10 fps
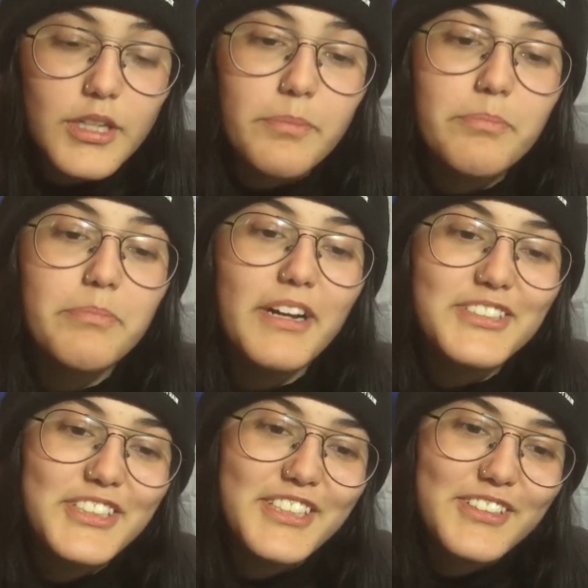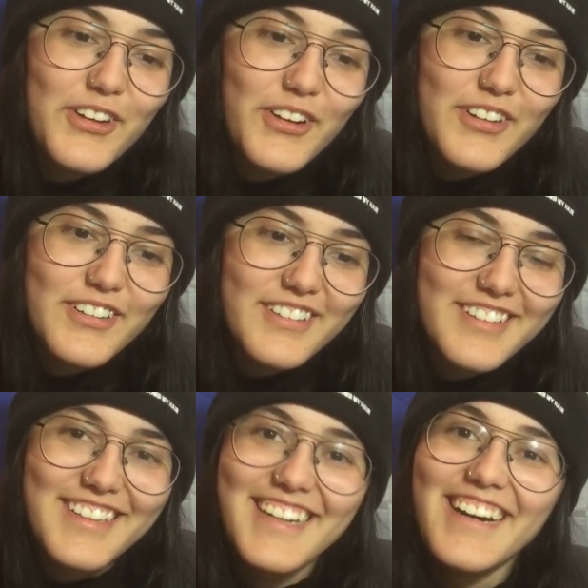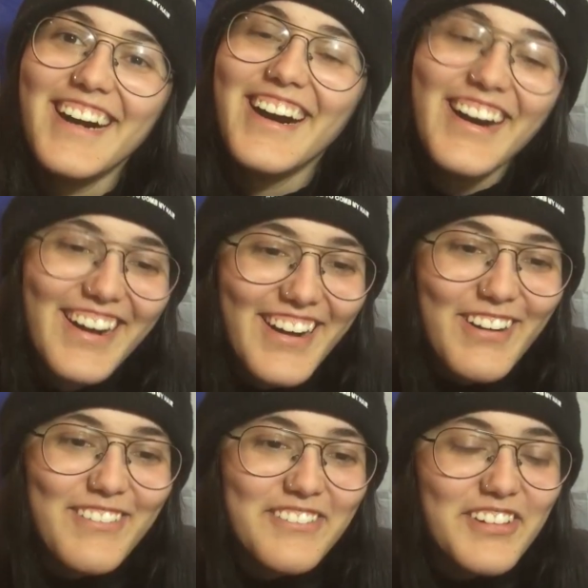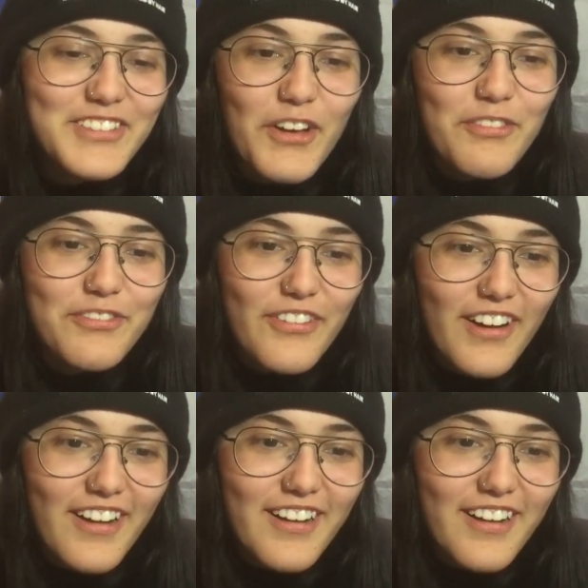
punching her! What the fuck?